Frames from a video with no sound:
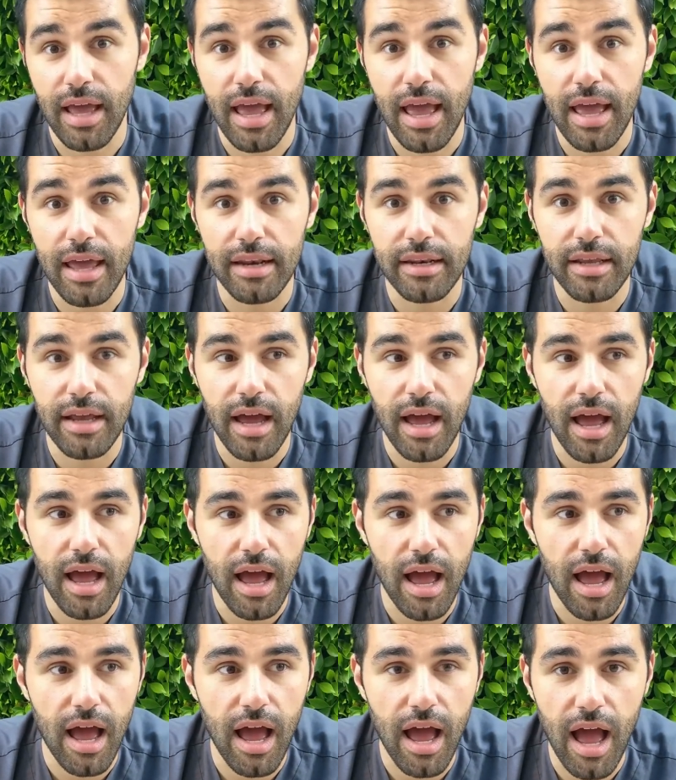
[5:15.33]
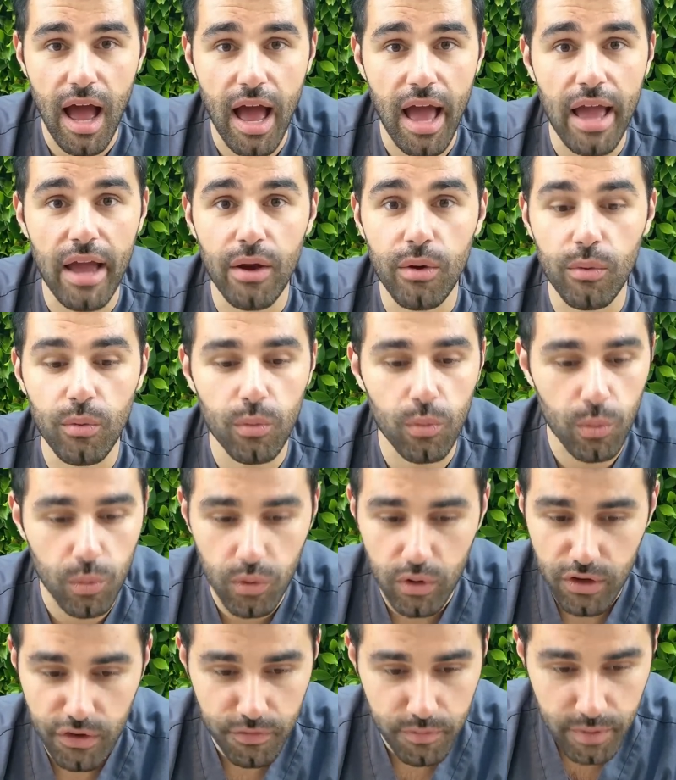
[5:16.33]
And I
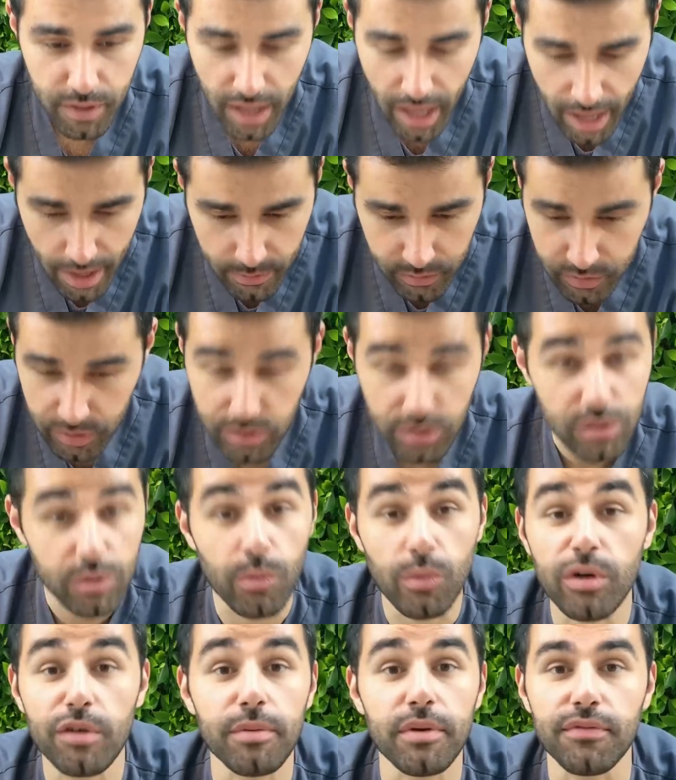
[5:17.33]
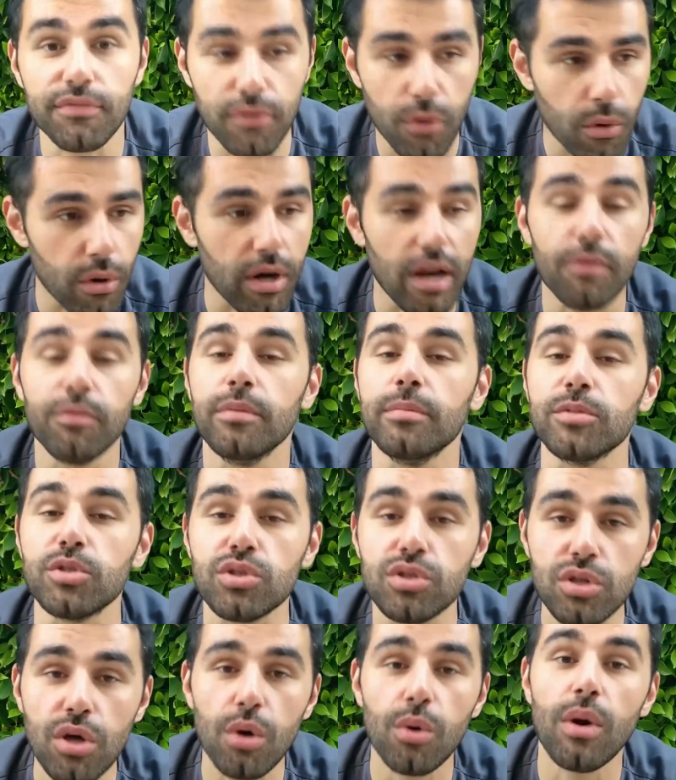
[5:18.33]
would have been floored. I would have been
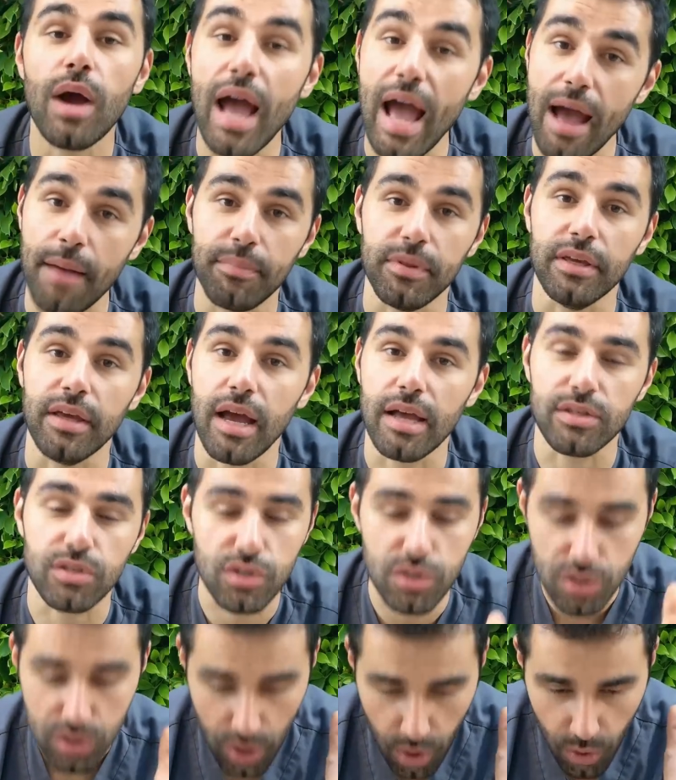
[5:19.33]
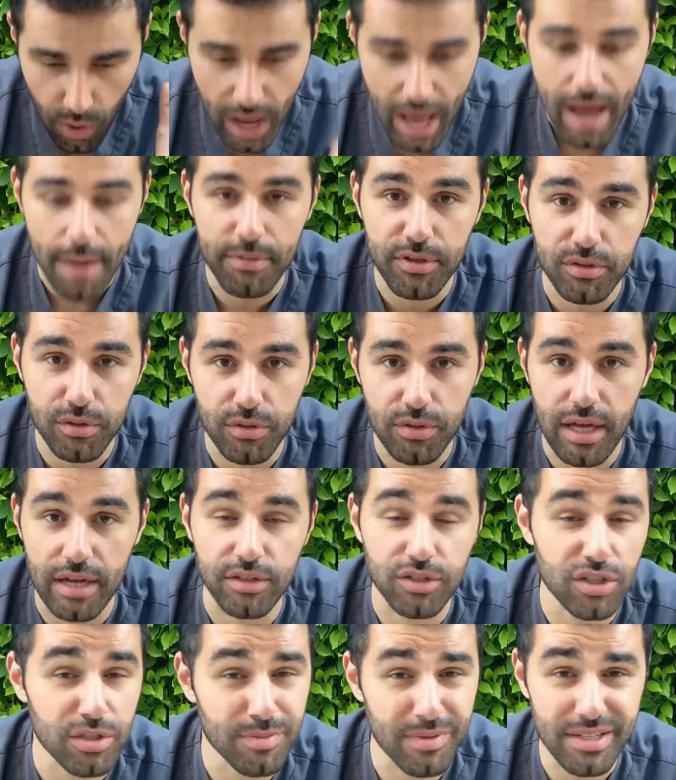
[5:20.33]
so happy. I'm so happy to do that.
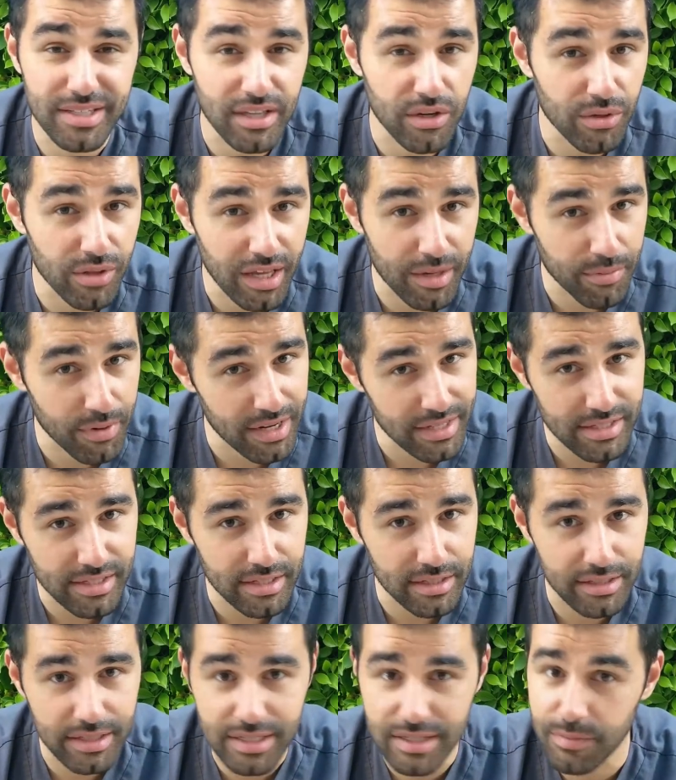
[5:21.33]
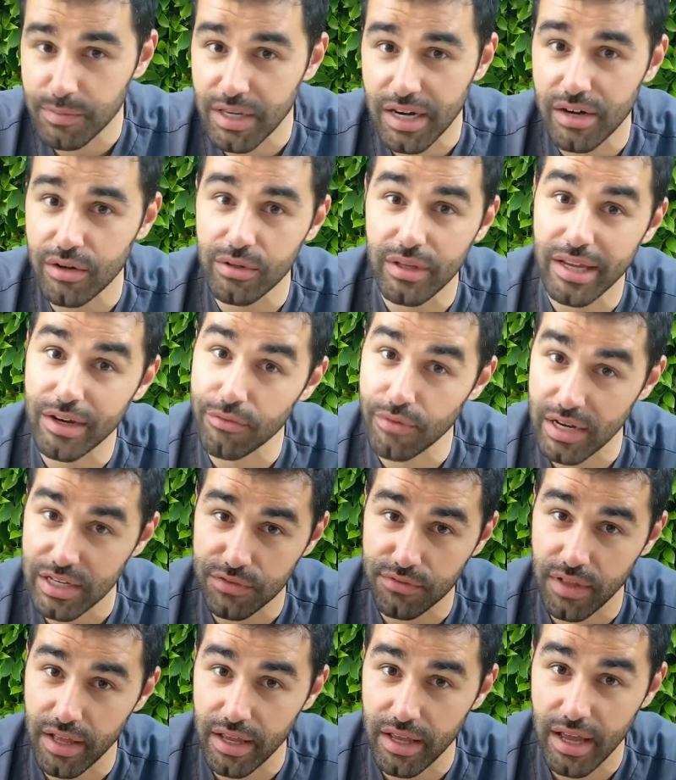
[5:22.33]
Just because I don't like Preston doesn't mean I don't like
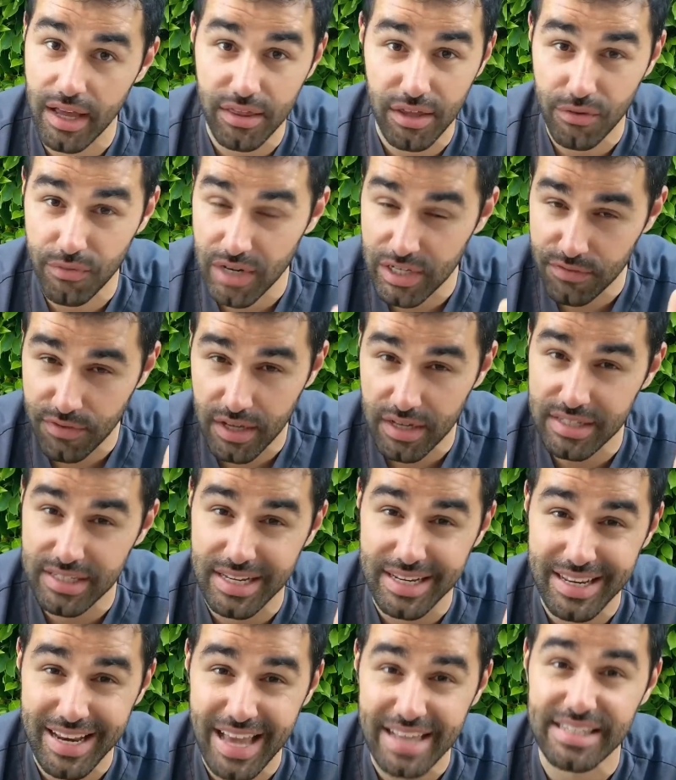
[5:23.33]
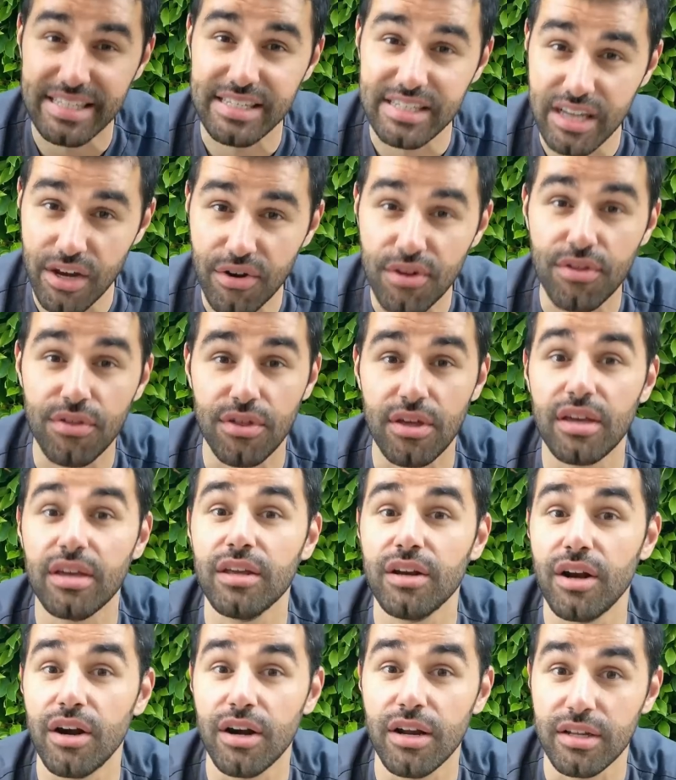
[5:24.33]
RaceFlight. I think RaceFlight is a necessary thing
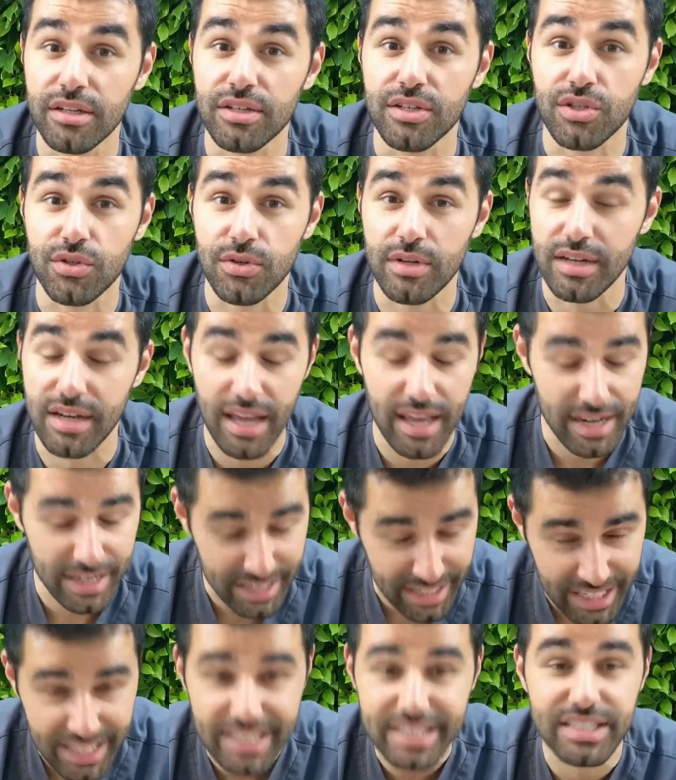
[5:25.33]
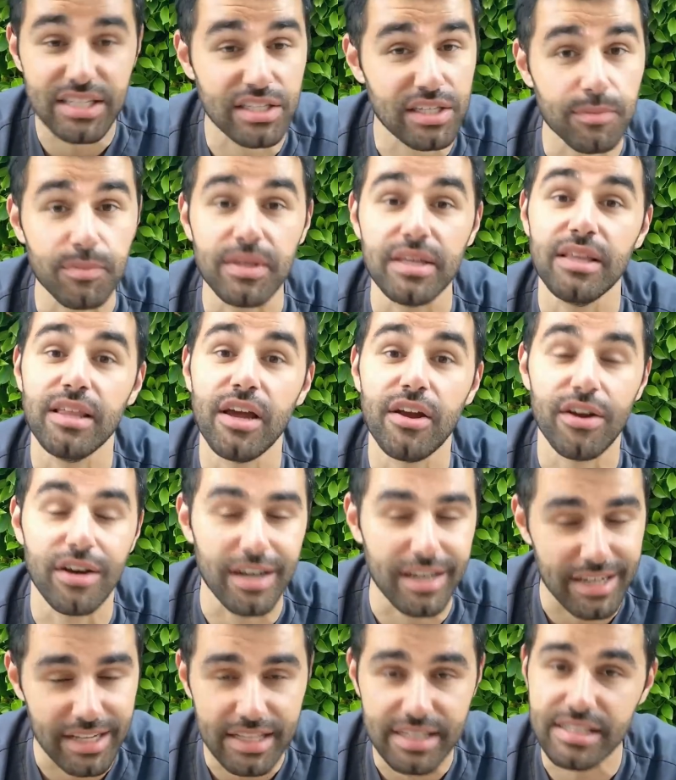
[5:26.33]
in our industry, and it needs to be there and
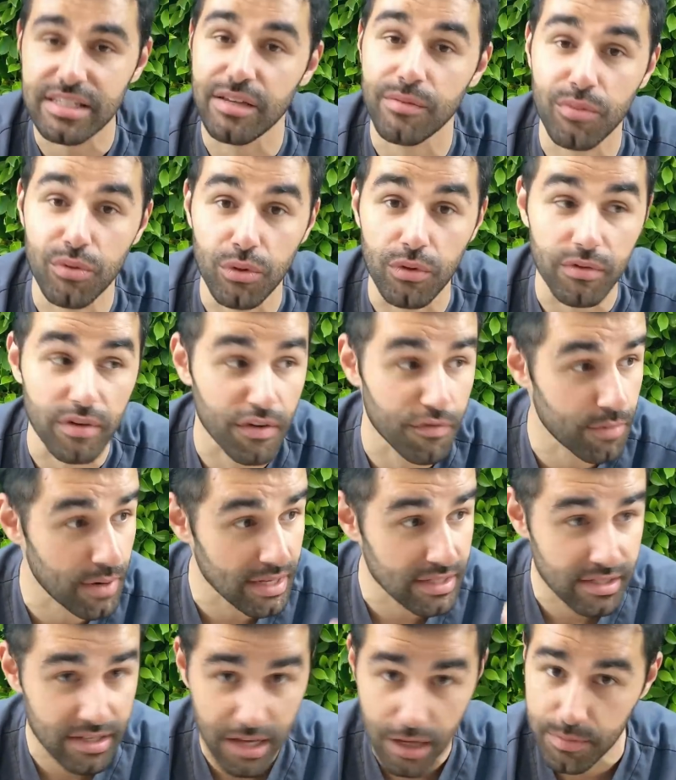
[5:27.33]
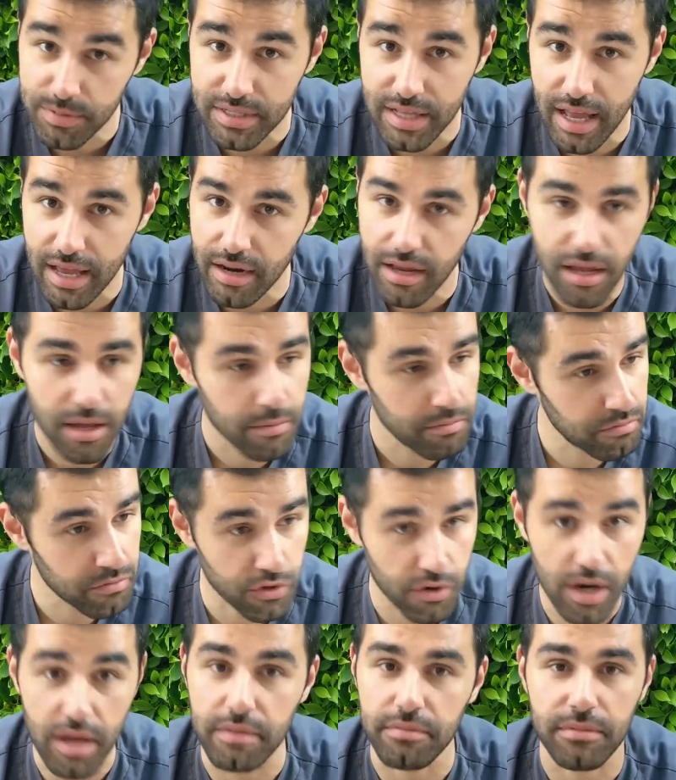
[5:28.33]
it needs to improve. And if Preston helps that,
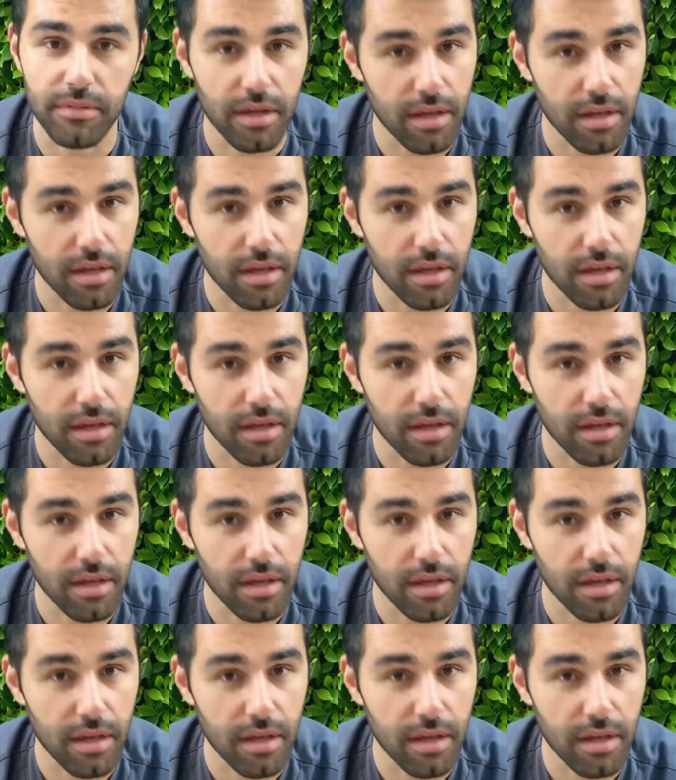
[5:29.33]
great.